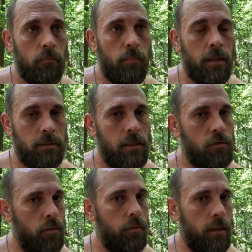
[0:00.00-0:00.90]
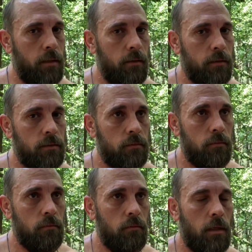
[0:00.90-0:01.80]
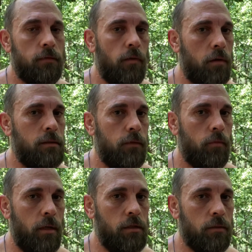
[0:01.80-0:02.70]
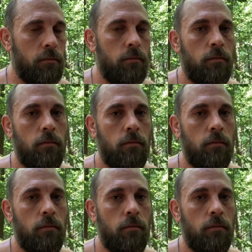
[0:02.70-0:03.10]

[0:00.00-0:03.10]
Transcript: but it's easier than you think it is as far as the information.